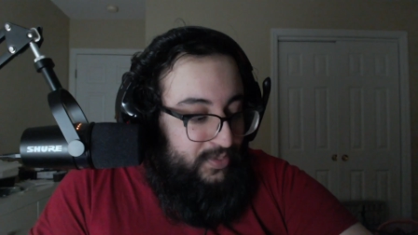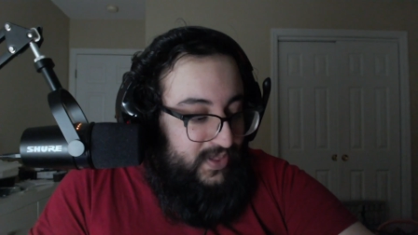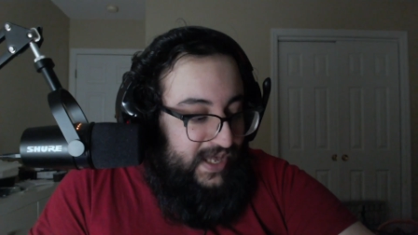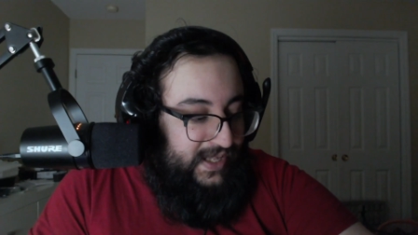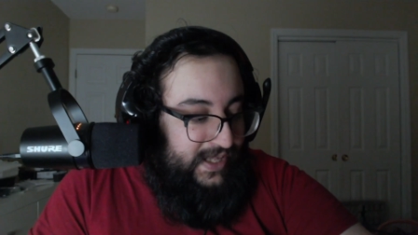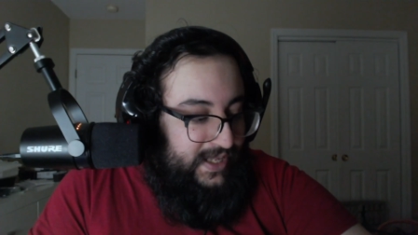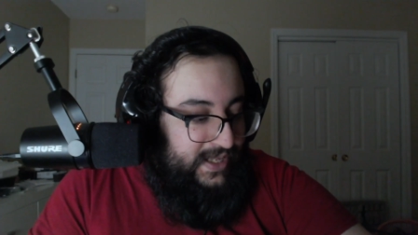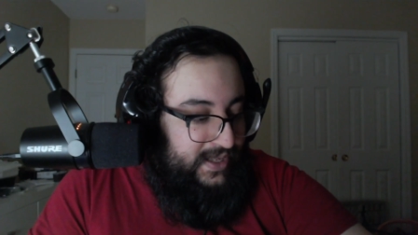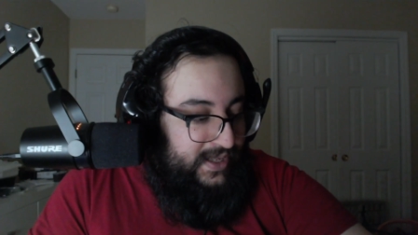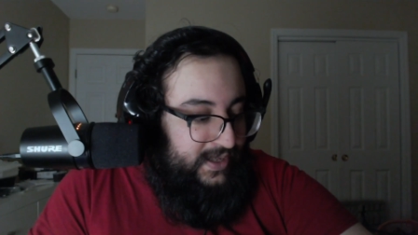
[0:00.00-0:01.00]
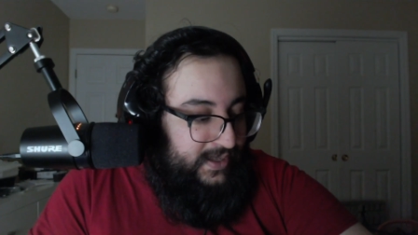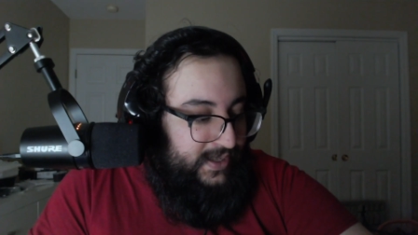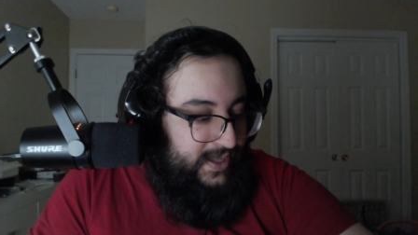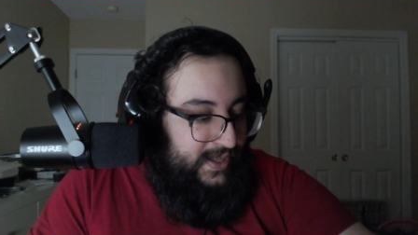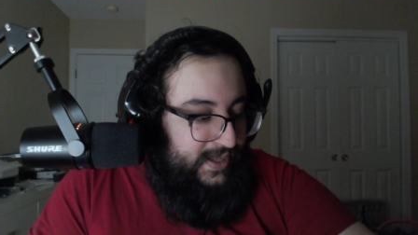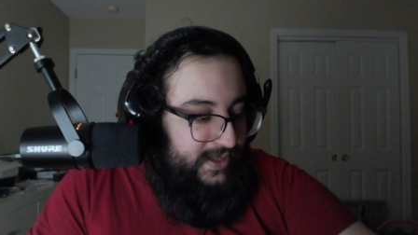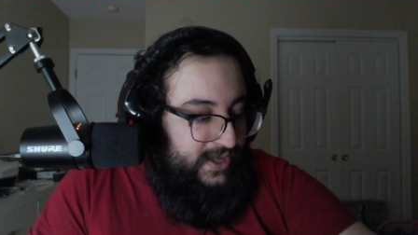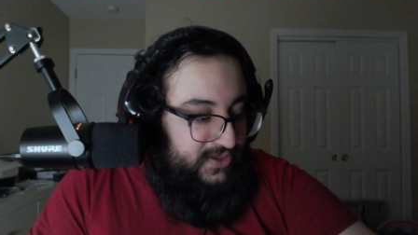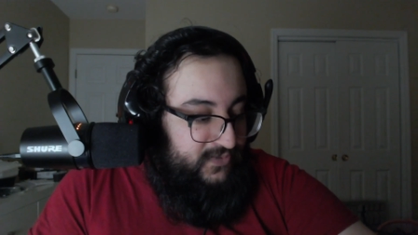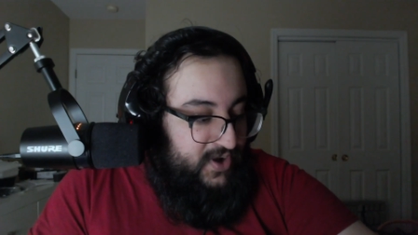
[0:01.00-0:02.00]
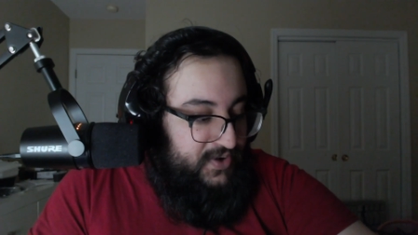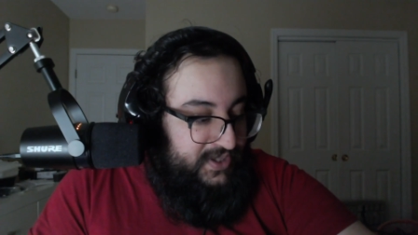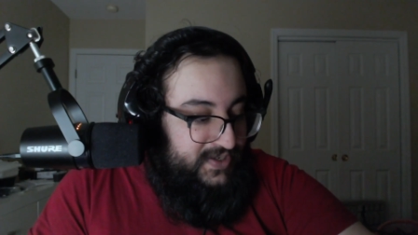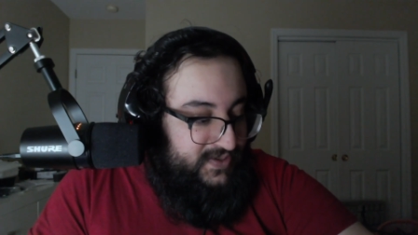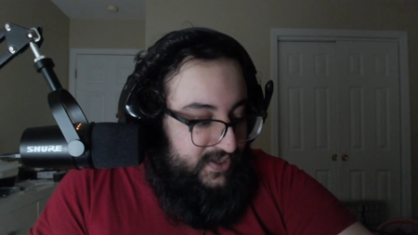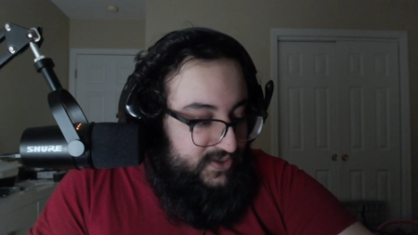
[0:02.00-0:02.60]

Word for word: that he, at the very least,